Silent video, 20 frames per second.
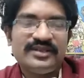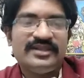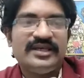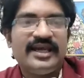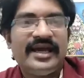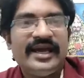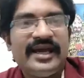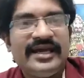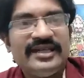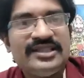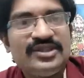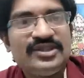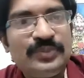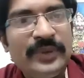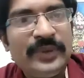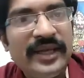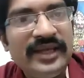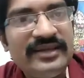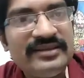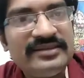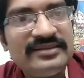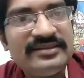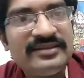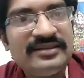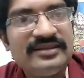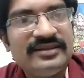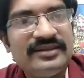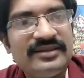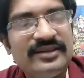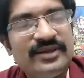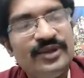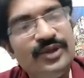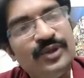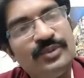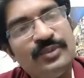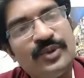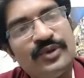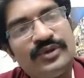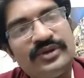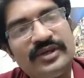and space
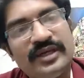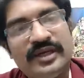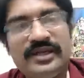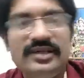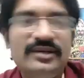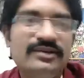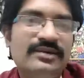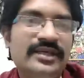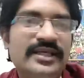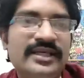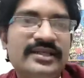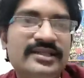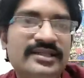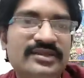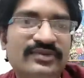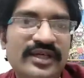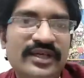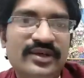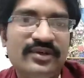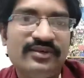newborn, and you will get this video, 5